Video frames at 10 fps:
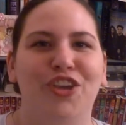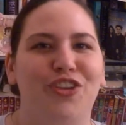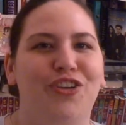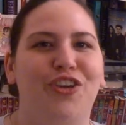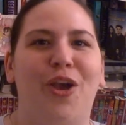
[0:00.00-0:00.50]

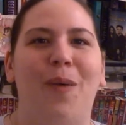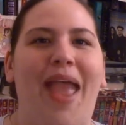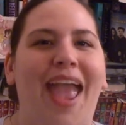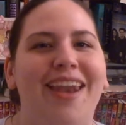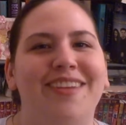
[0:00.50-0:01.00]
You can go
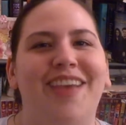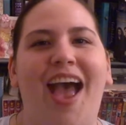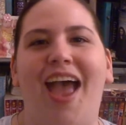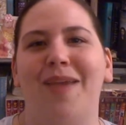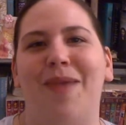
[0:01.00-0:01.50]

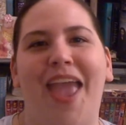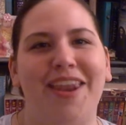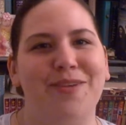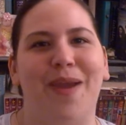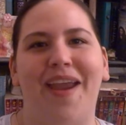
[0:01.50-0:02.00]
anytime,
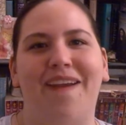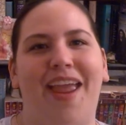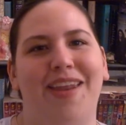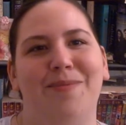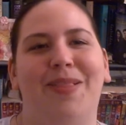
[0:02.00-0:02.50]
anywhere,
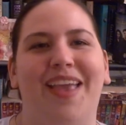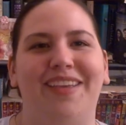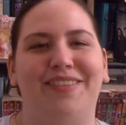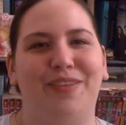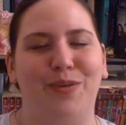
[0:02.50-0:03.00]
any
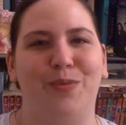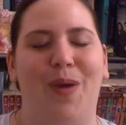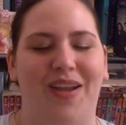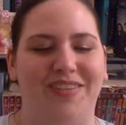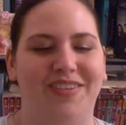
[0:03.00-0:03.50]
place you
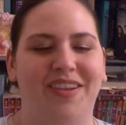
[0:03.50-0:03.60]
want.